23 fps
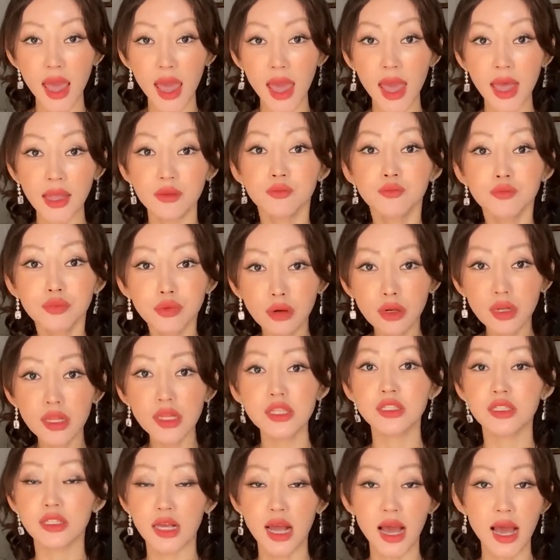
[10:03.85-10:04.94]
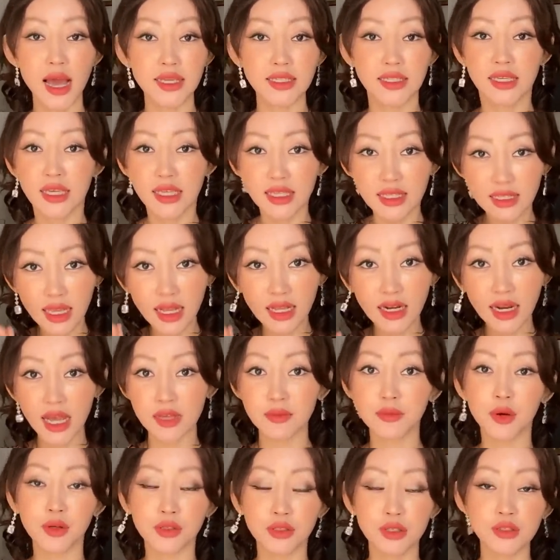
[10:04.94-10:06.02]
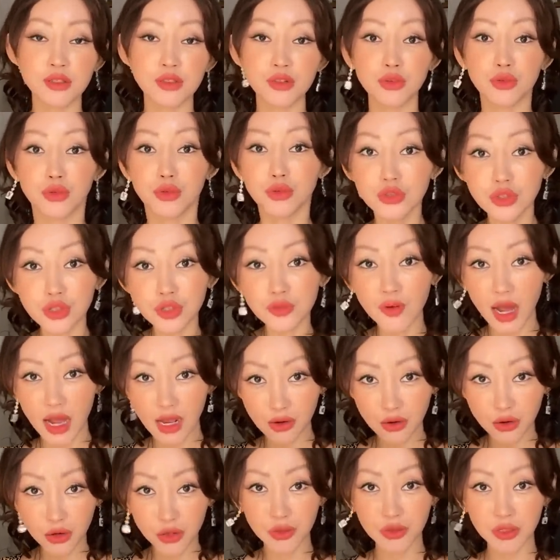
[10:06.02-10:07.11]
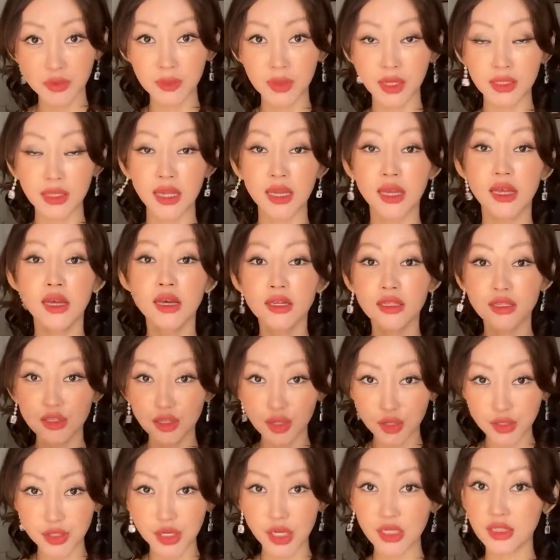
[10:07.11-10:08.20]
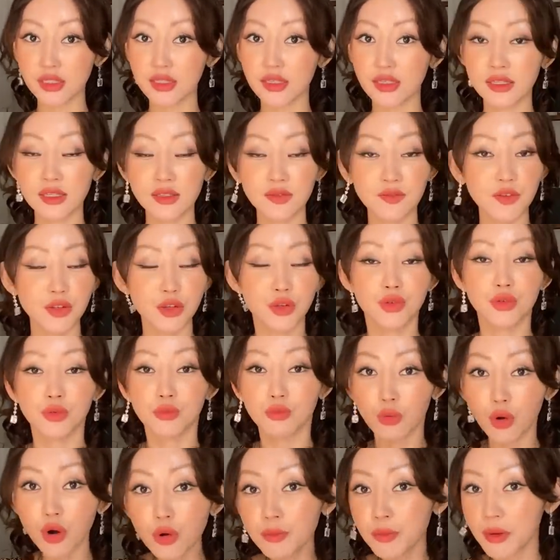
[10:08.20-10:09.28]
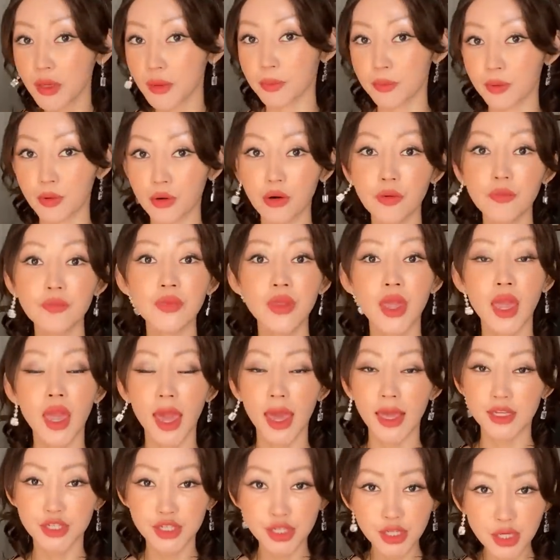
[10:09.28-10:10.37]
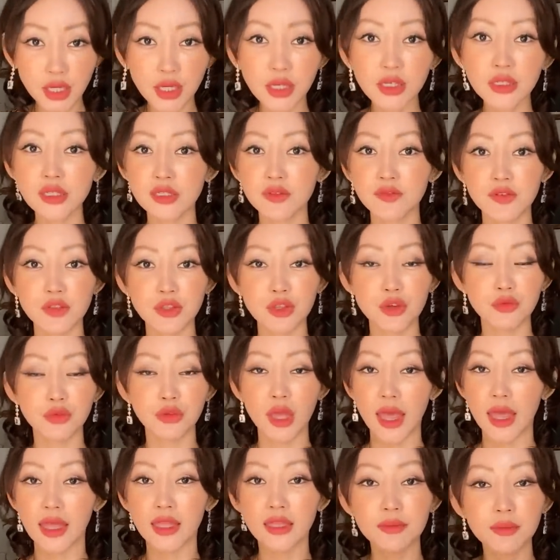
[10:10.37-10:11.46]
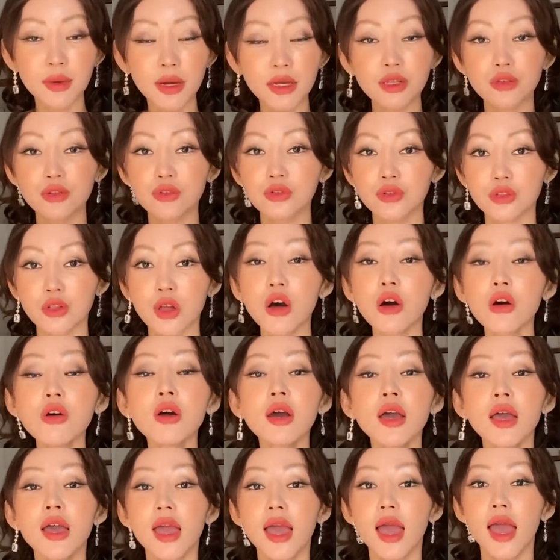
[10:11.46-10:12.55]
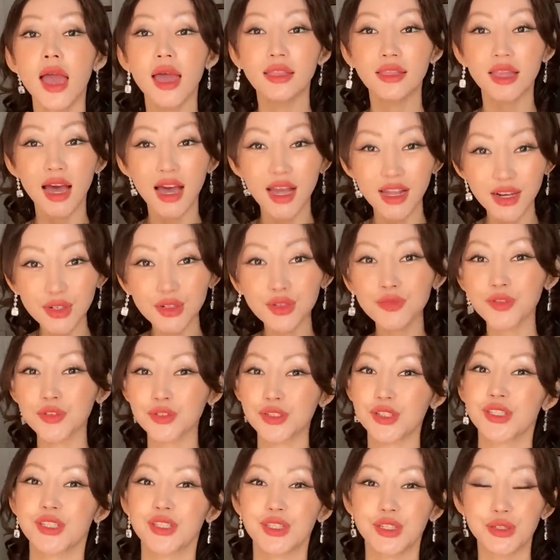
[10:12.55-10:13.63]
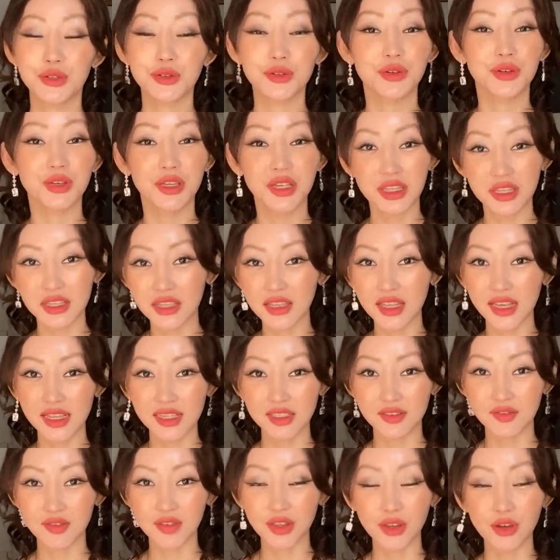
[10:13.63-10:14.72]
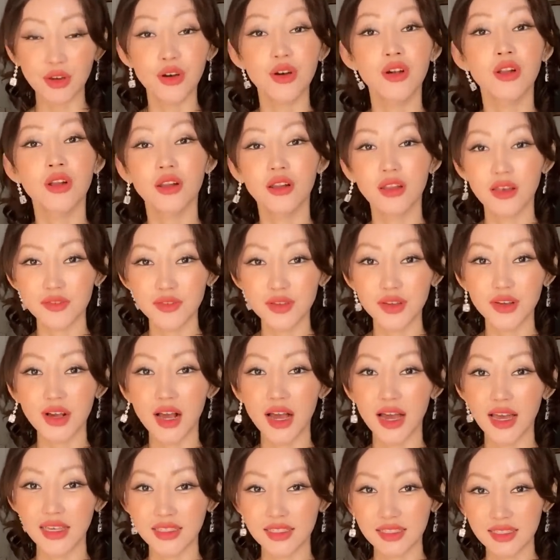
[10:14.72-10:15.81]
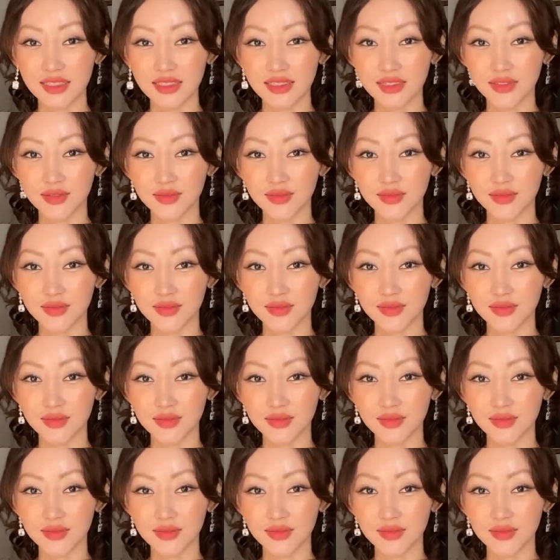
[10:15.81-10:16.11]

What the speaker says: And please guys, hit that like button so YouTube algorithm gonna suggest this video to more people, and share this video with anybody you know, and I look forward to seeing you in the next video. Love you guys.